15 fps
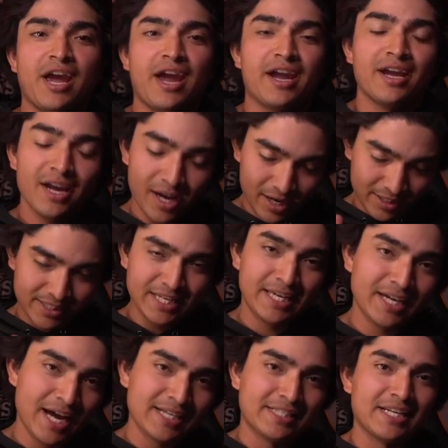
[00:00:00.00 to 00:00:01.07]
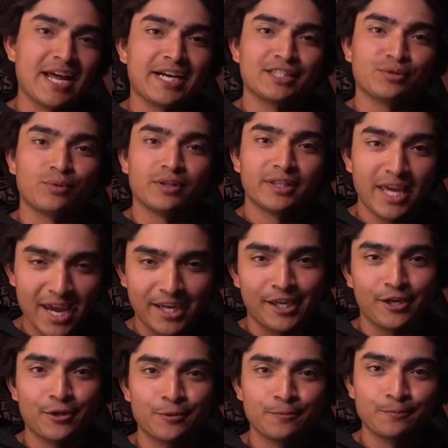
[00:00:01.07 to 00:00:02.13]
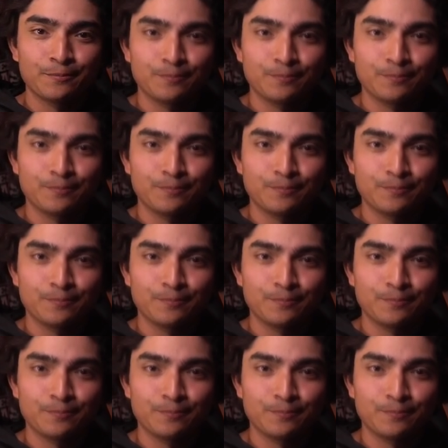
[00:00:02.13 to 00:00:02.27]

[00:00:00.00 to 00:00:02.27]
of your day. I'll see you guys in the next one. Thank you.